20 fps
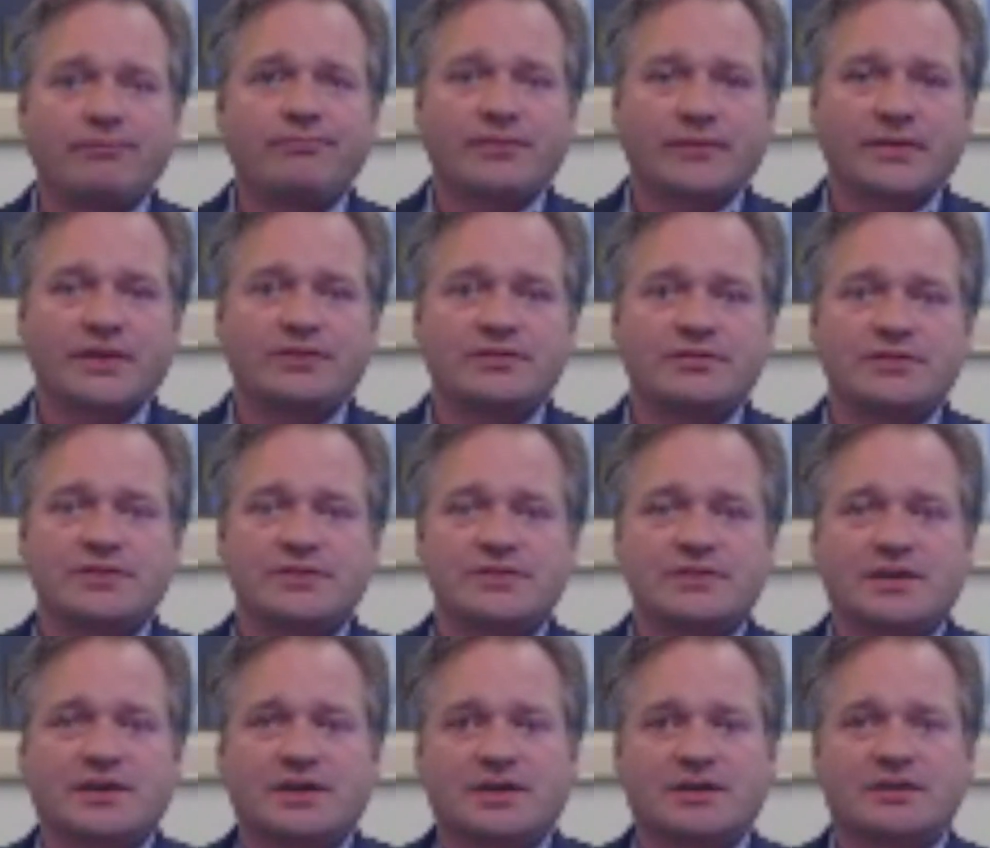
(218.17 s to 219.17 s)
This is,
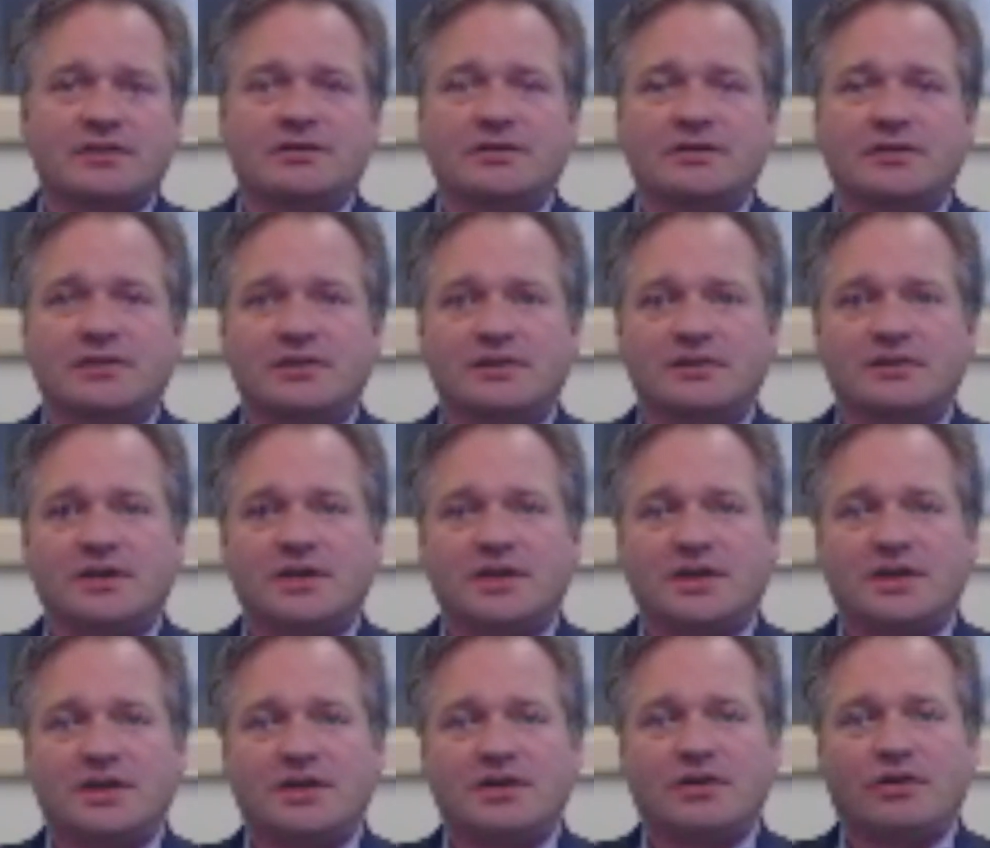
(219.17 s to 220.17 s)

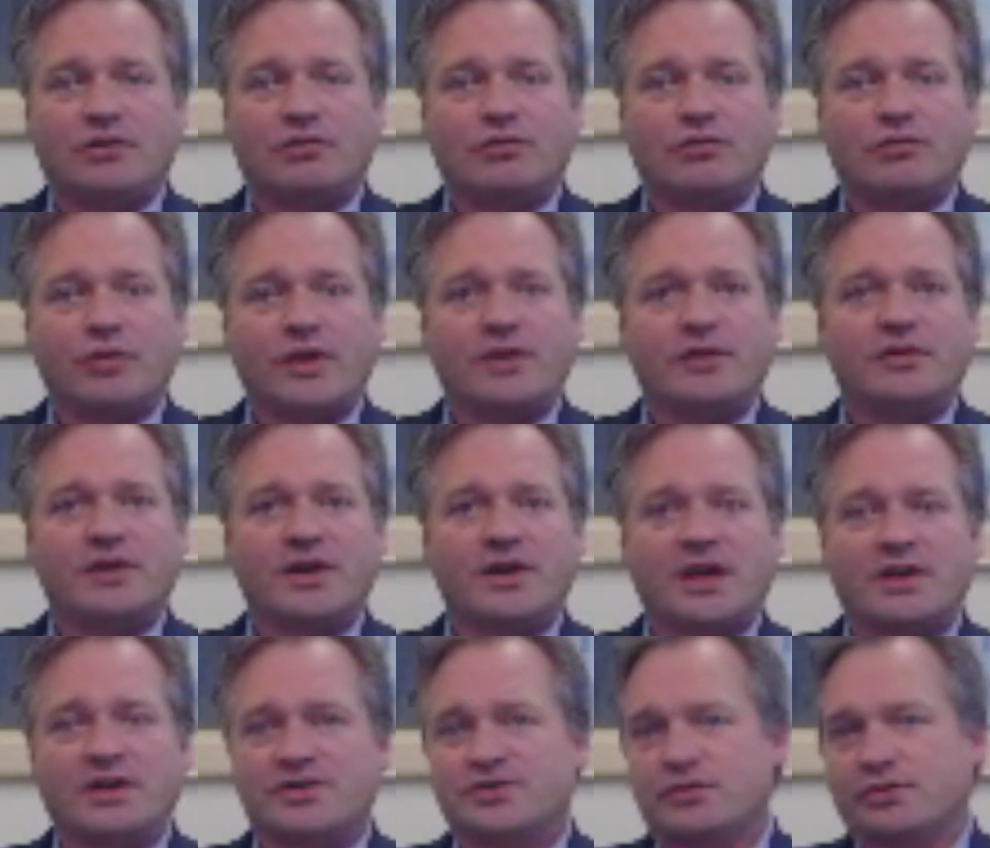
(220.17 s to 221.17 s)
whether or
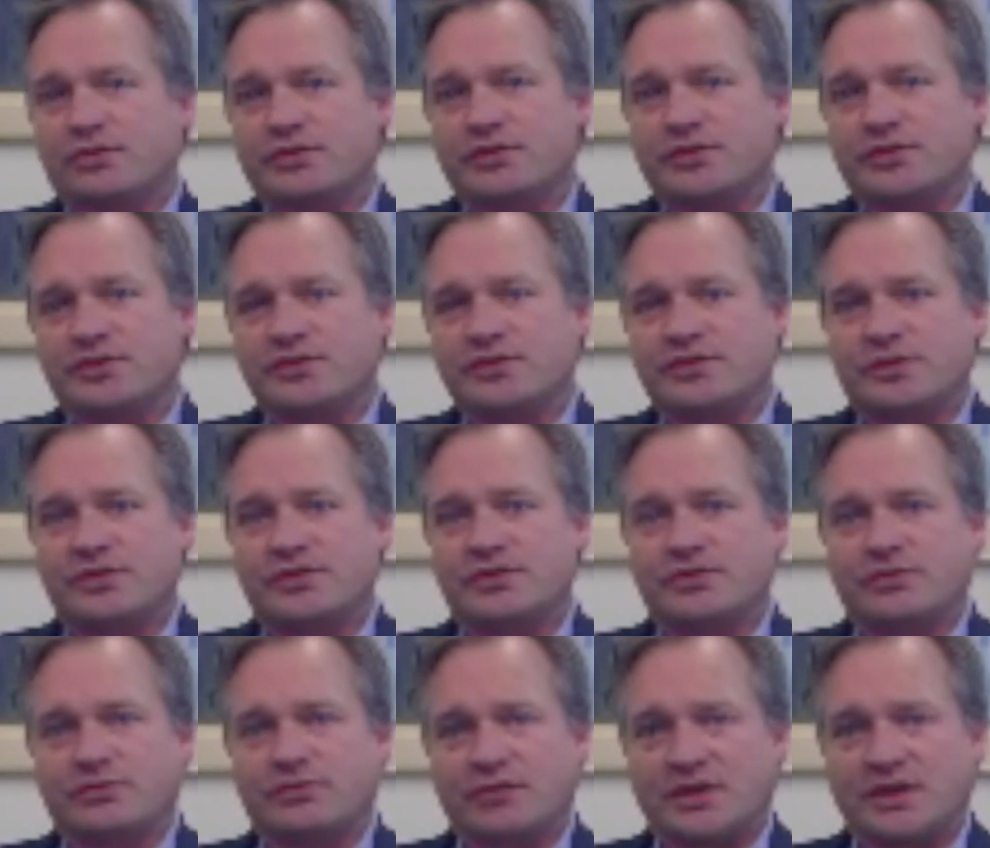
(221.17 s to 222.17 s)
not a shoulder
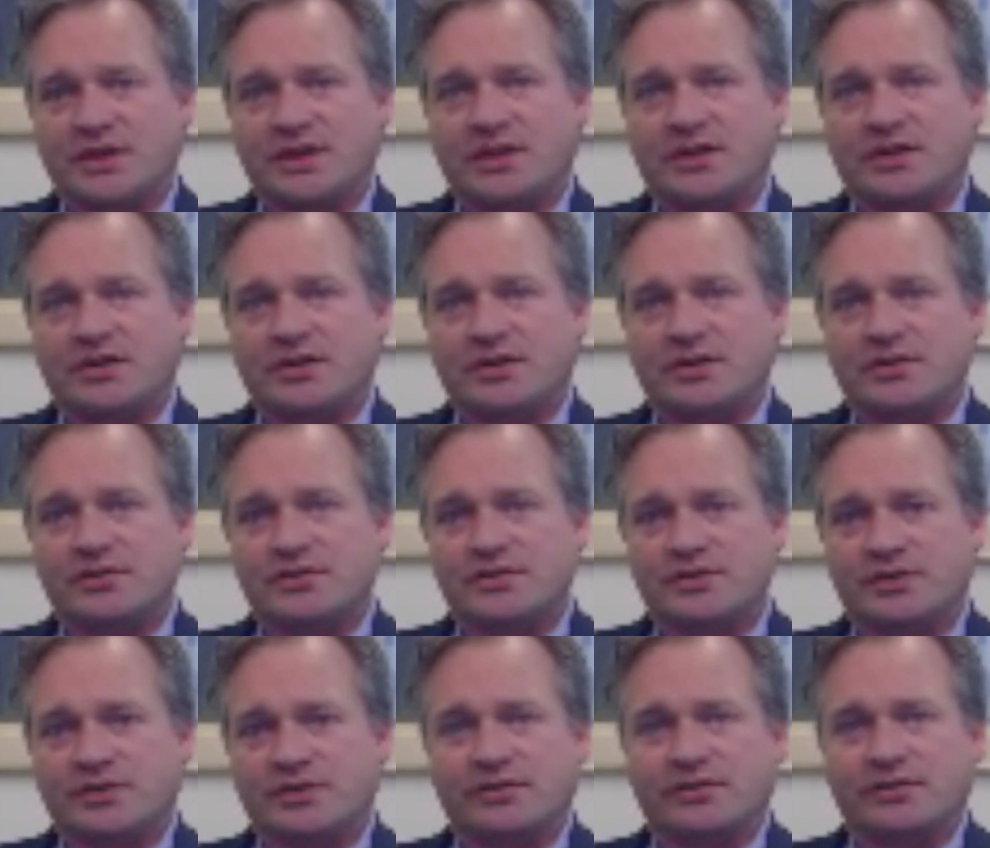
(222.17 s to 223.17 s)
dystocia really
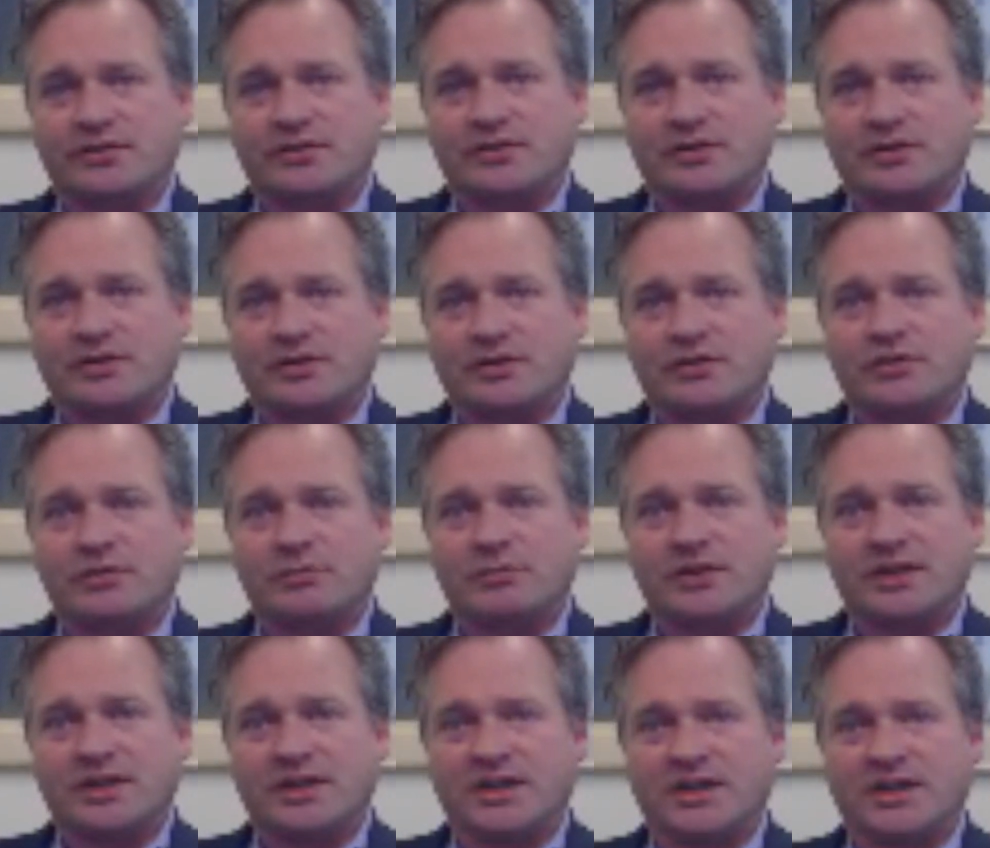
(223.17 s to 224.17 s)
occurs is
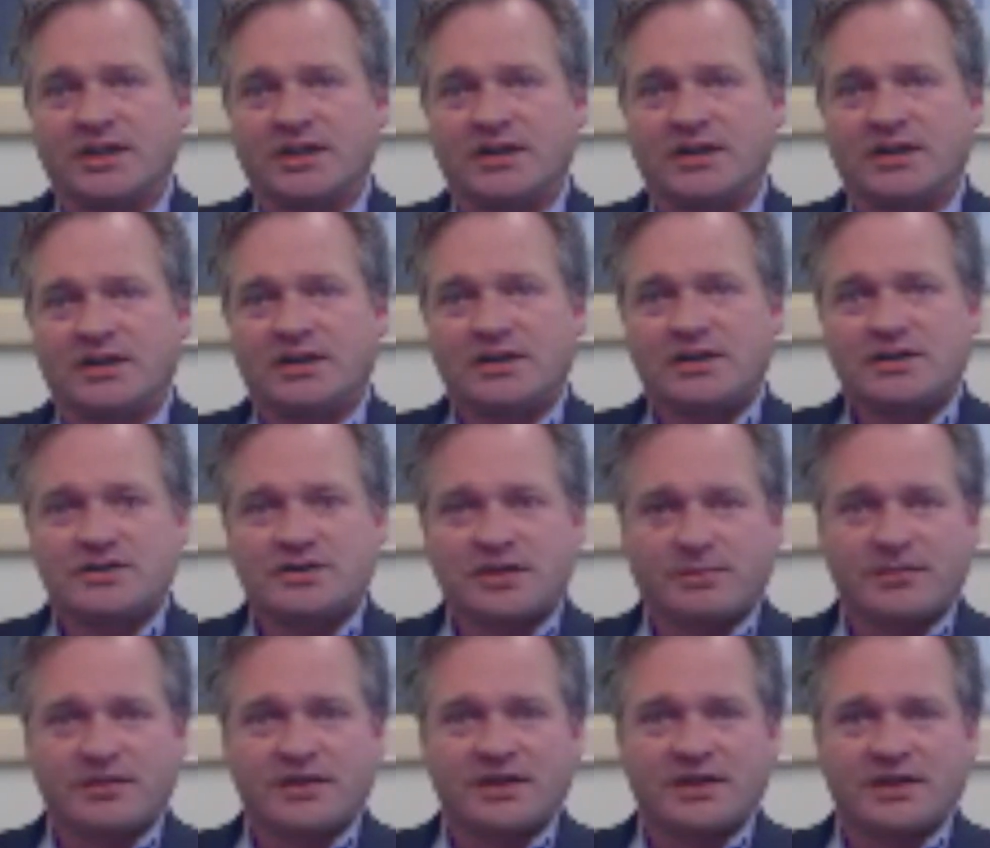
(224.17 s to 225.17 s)
ultimately
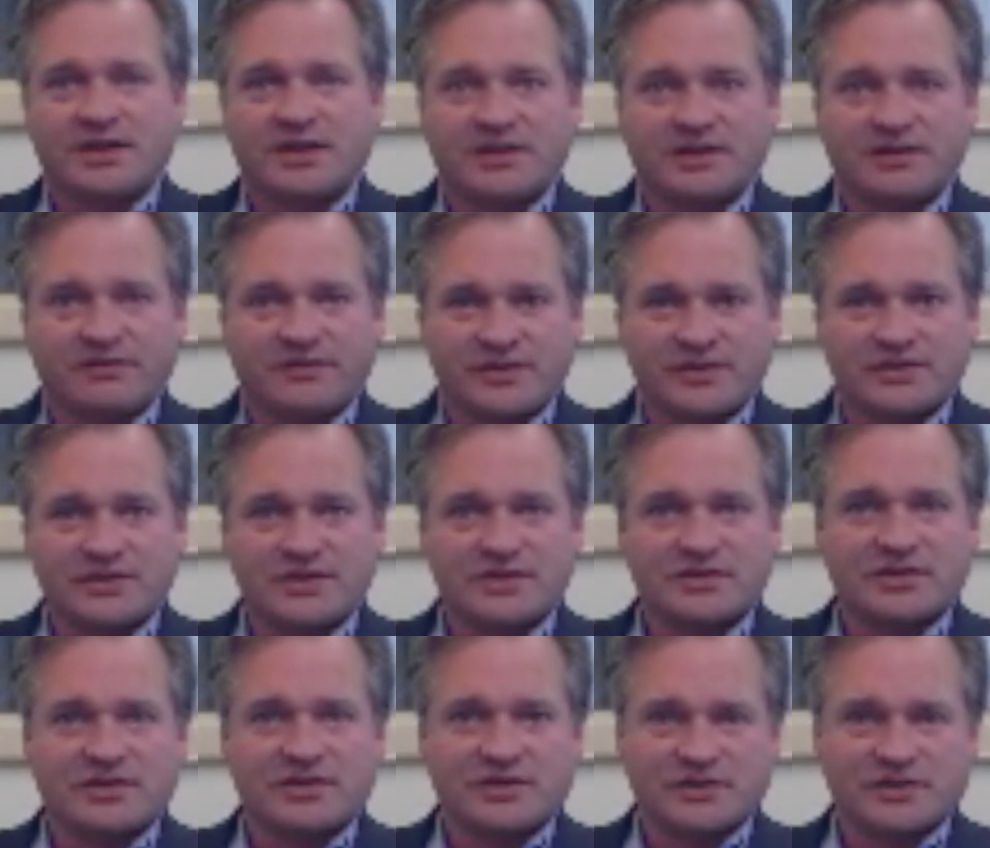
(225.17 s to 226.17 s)
something that the
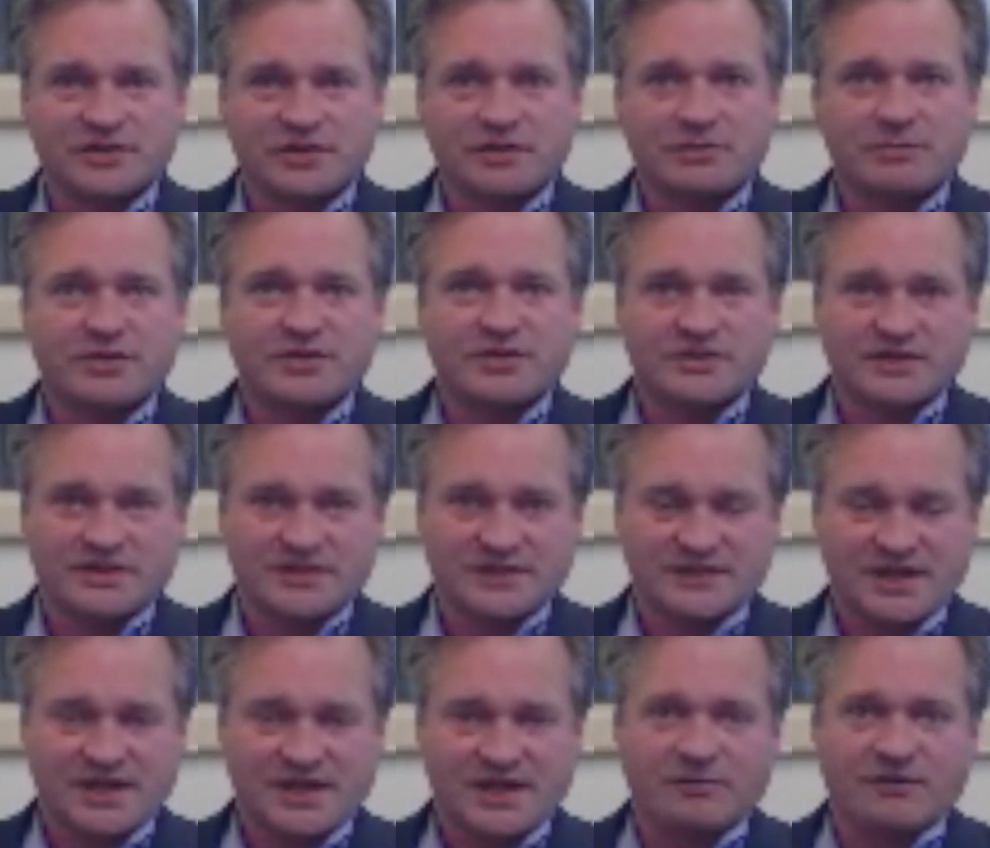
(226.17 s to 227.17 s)
physician determines at the
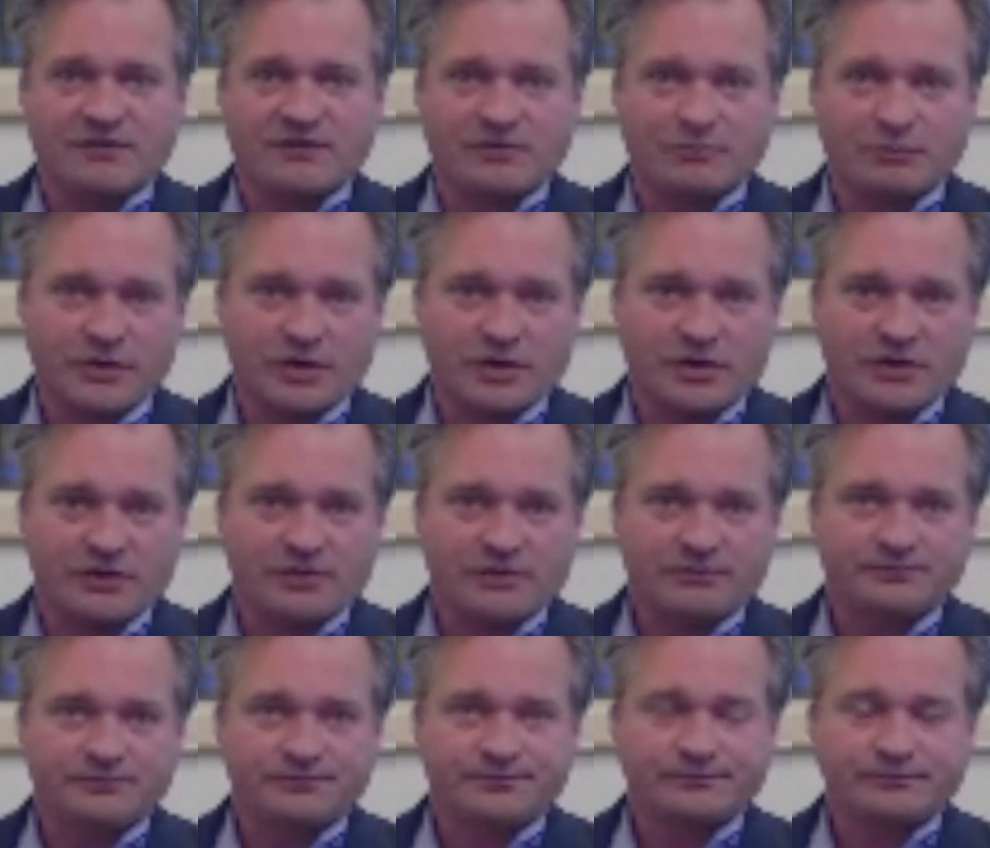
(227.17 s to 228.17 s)
time of the
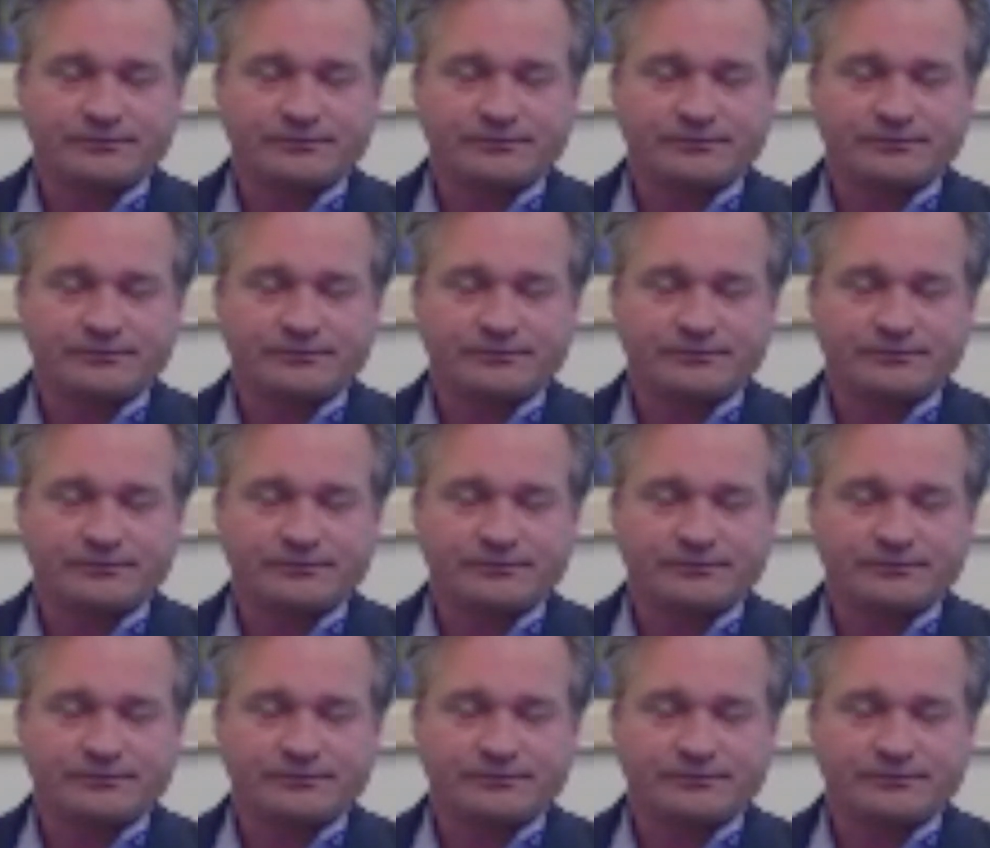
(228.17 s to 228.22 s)
birth.